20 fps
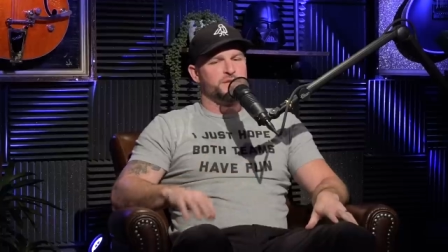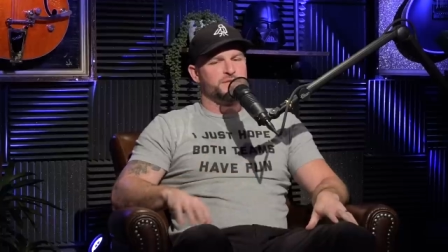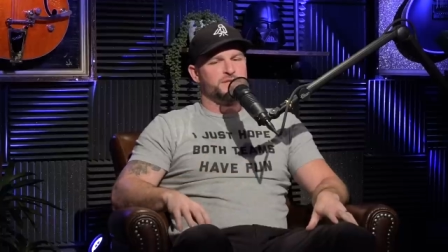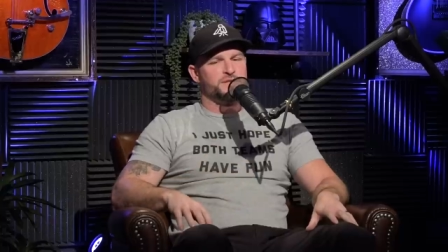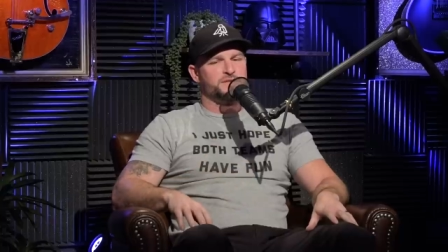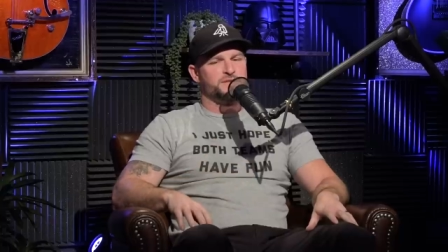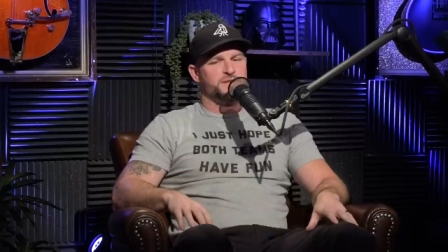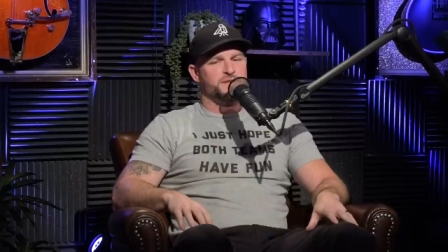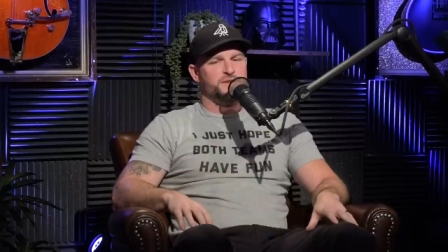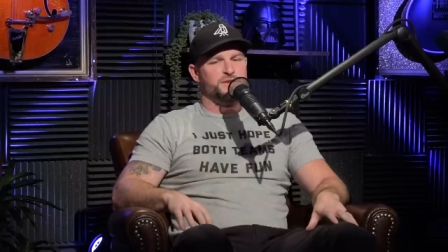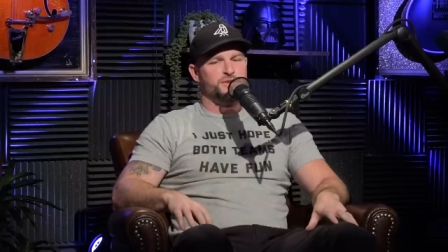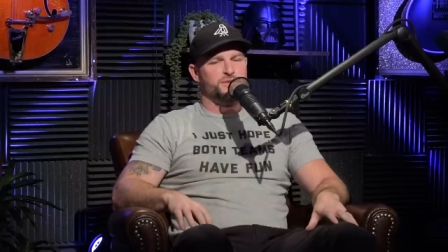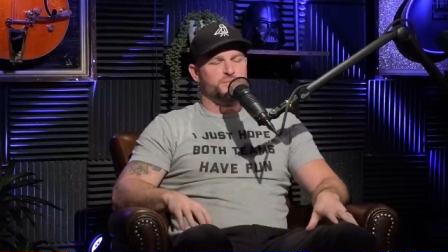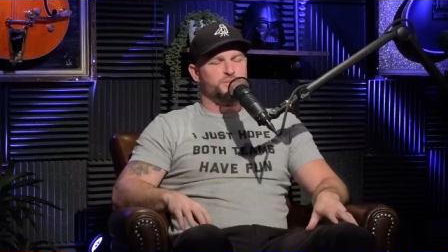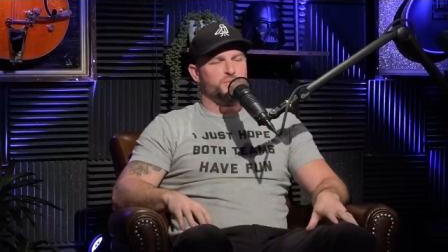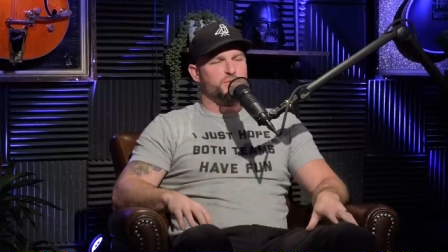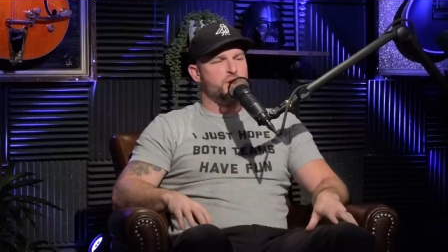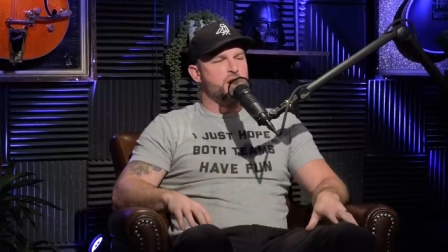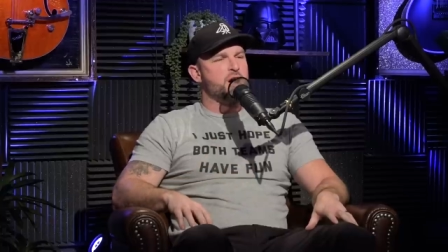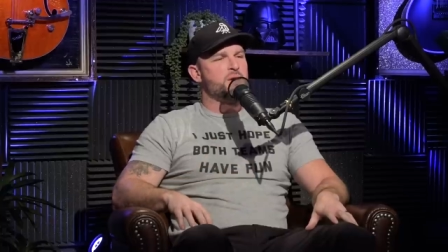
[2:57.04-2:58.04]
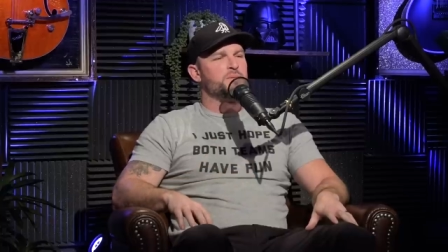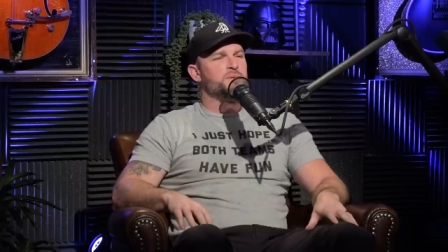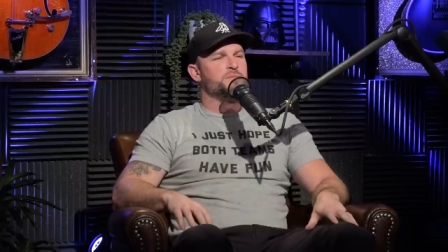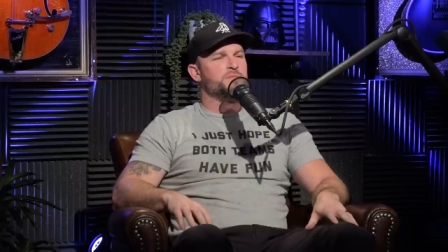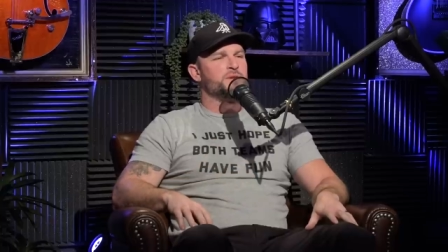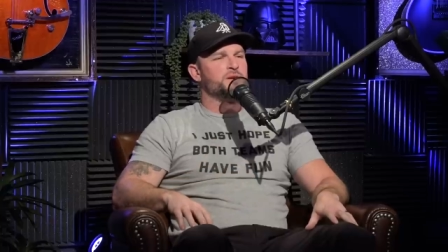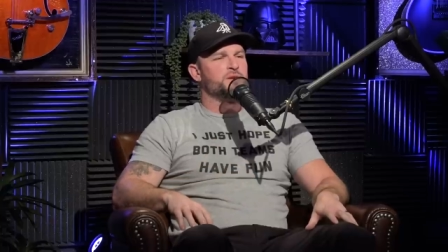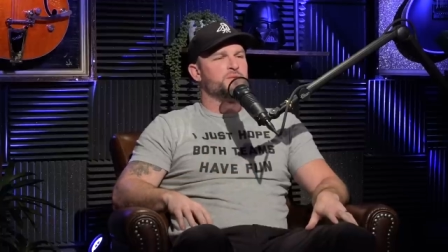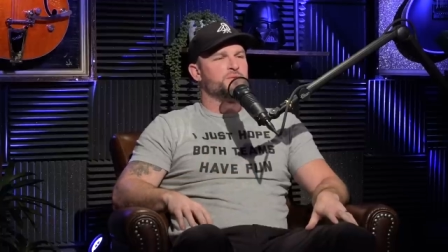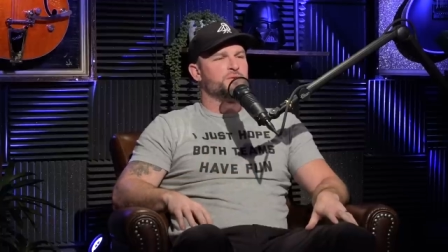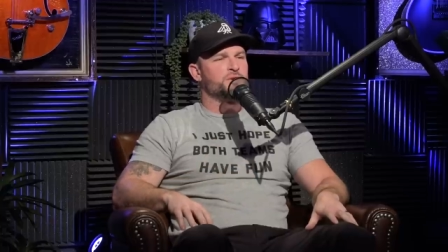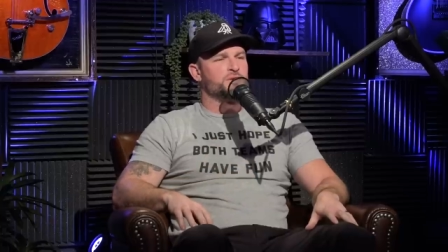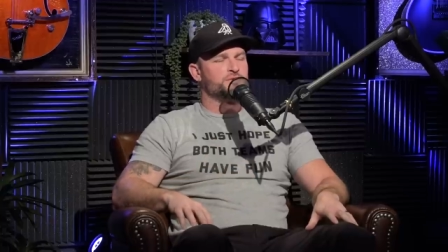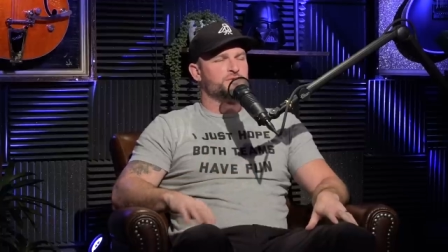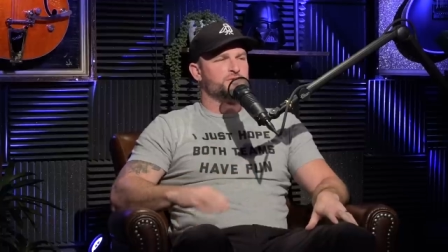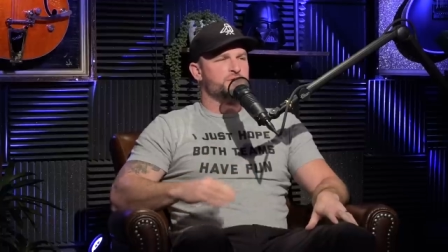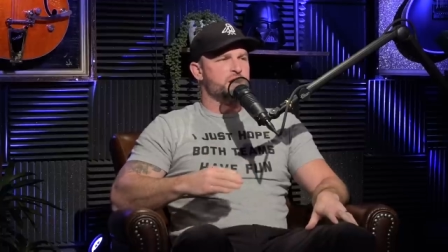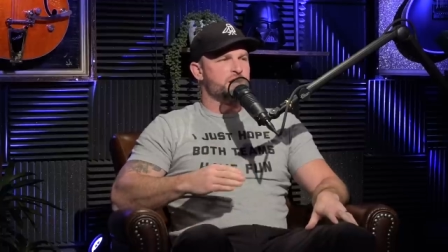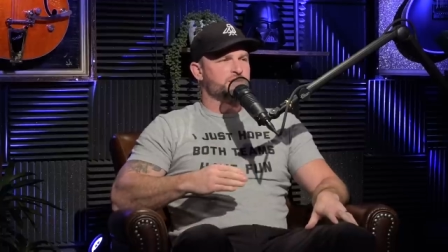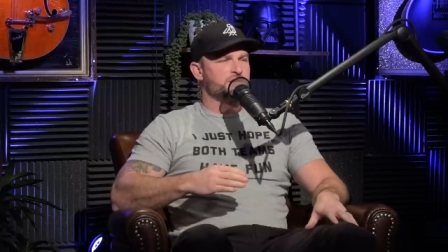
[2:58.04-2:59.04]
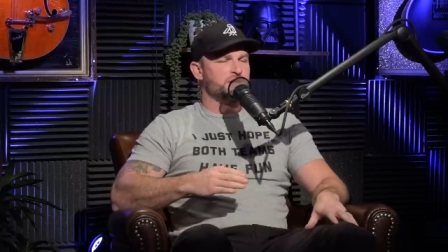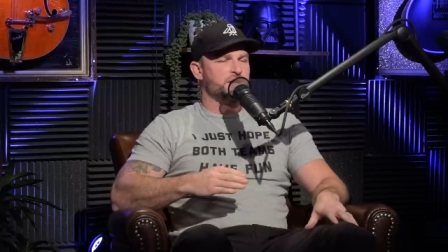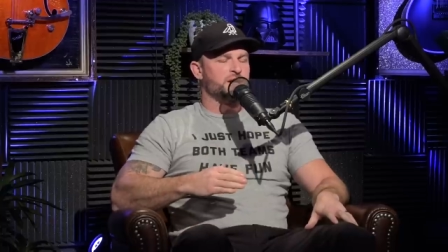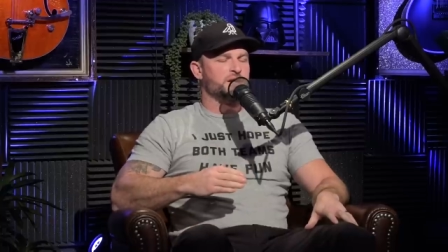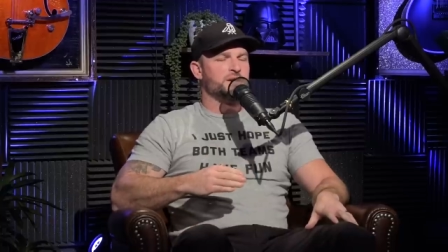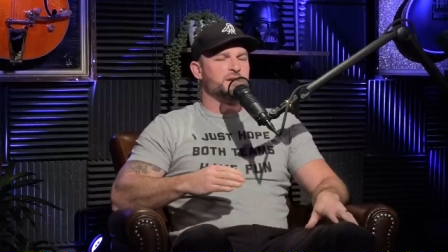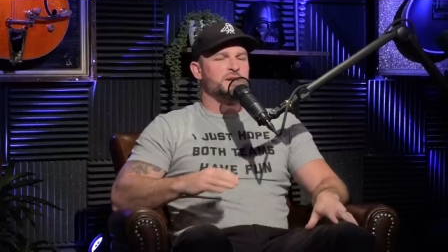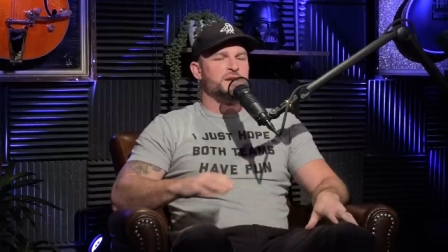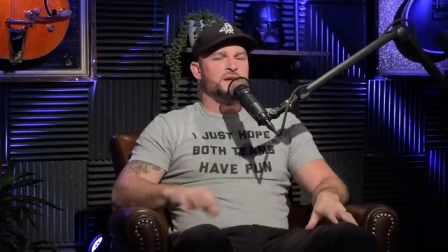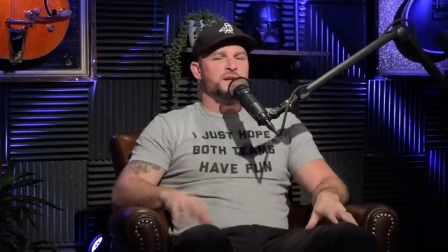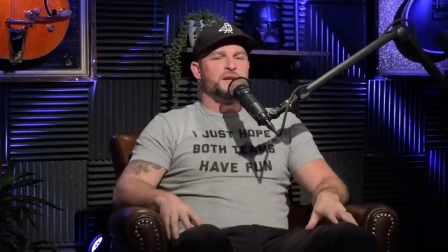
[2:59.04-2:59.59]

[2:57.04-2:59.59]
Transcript: this is a new problem that we're addressing